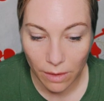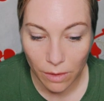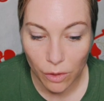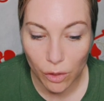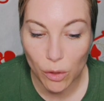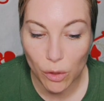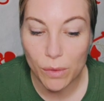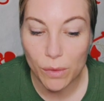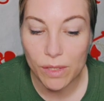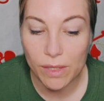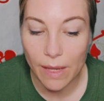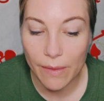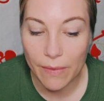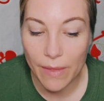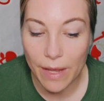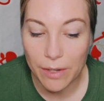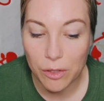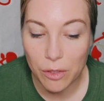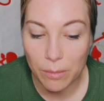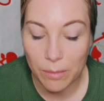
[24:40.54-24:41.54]
You said
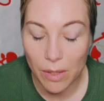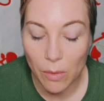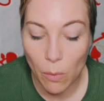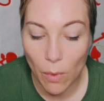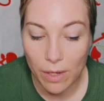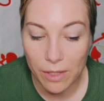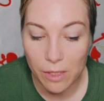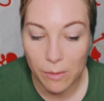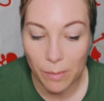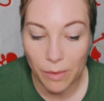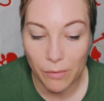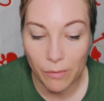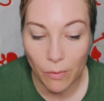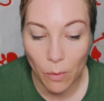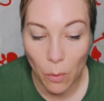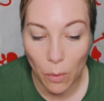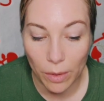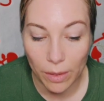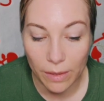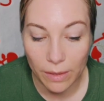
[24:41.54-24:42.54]
that to me once
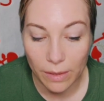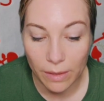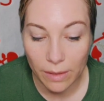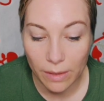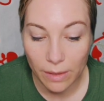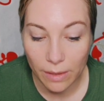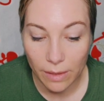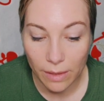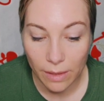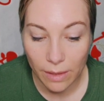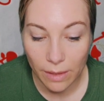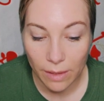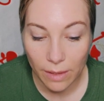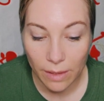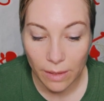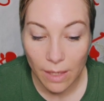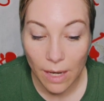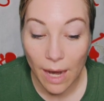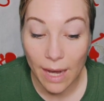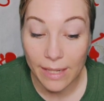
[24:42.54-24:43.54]
before.
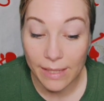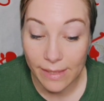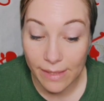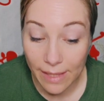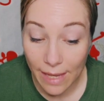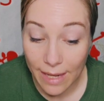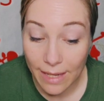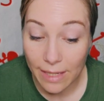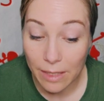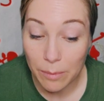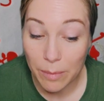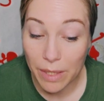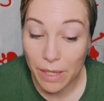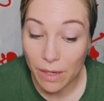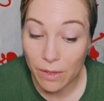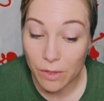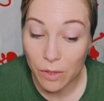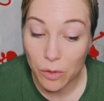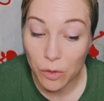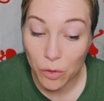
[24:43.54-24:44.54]
I said it
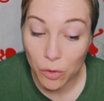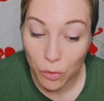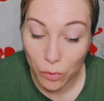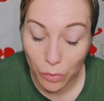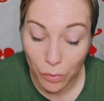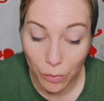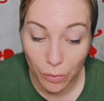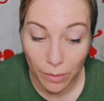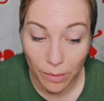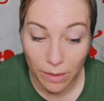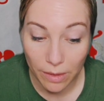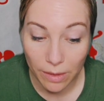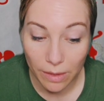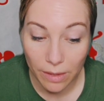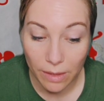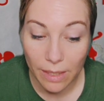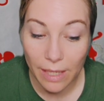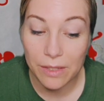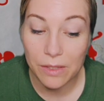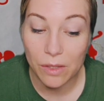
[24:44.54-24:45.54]
because it's true.
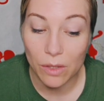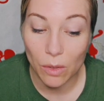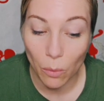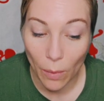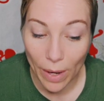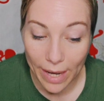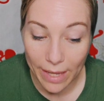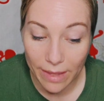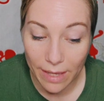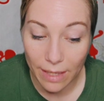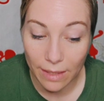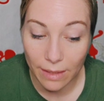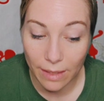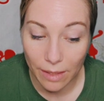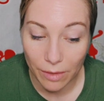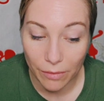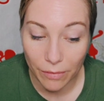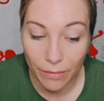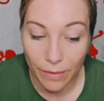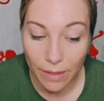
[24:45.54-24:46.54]
It's the way they
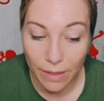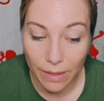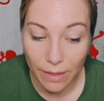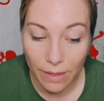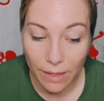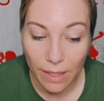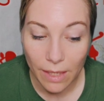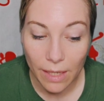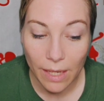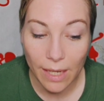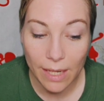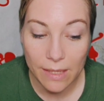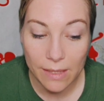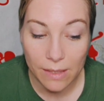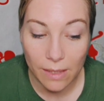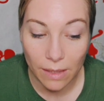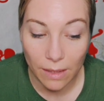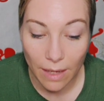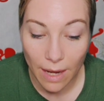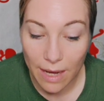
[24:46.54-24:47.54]
live. It's
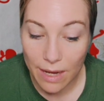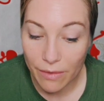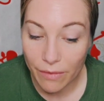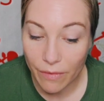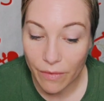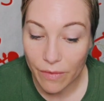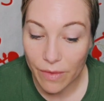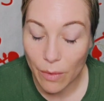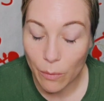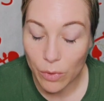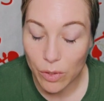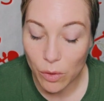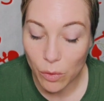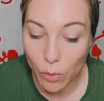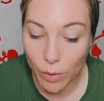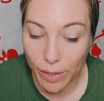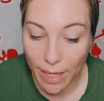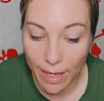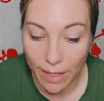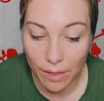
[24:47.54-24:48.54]
the life that was
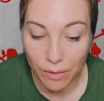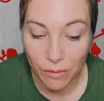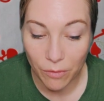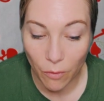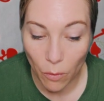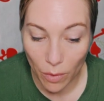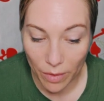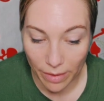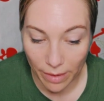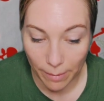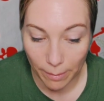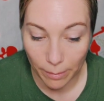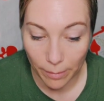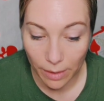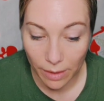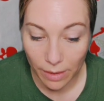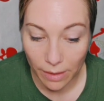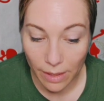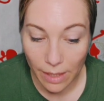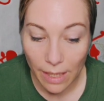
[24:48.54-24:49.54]
created for them.
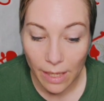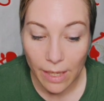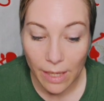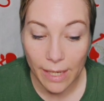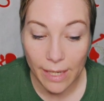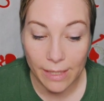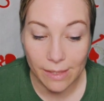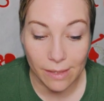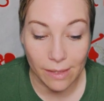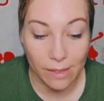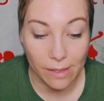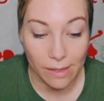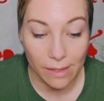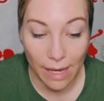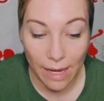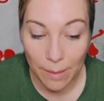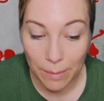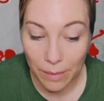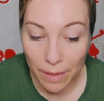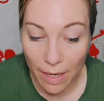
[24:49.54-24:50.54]
It's the
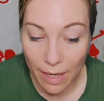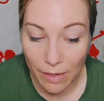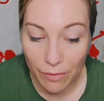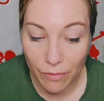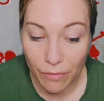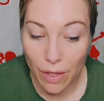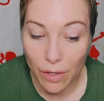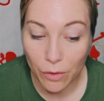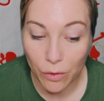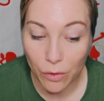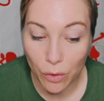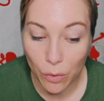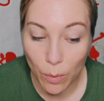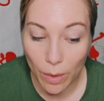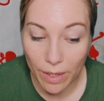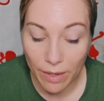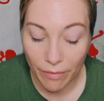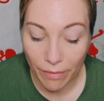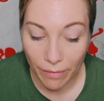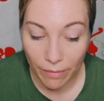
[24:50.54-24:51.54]
same life that you
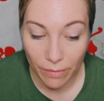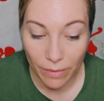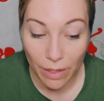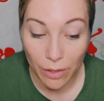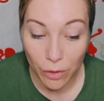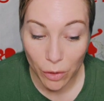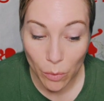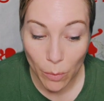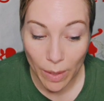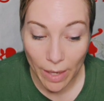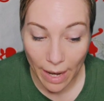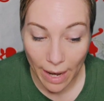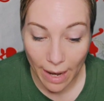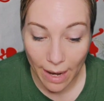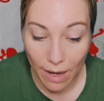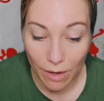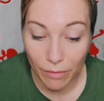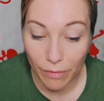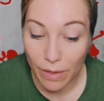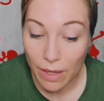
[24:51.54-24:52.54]
would
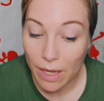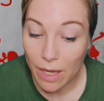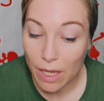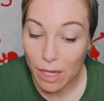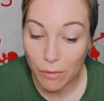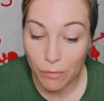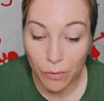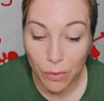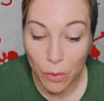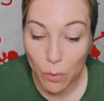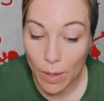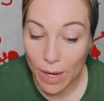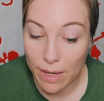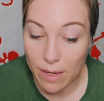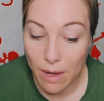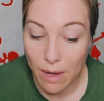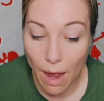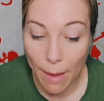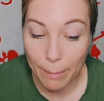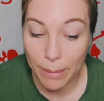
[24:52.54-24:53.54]
have if you had
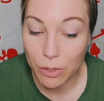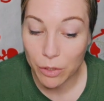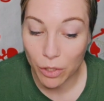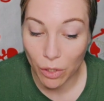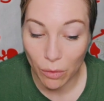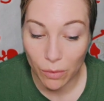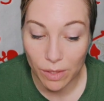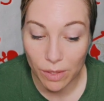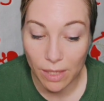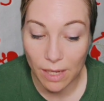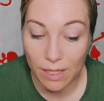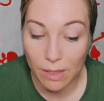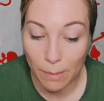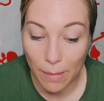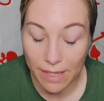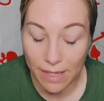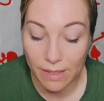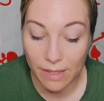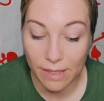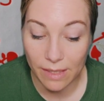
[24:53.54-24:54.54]
not been chosen as
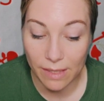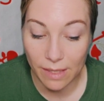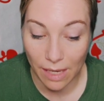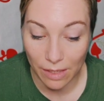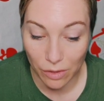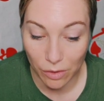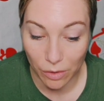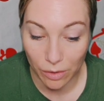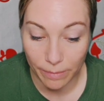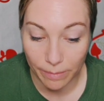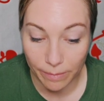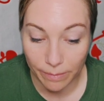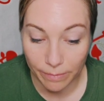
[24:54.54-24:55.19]
my successor."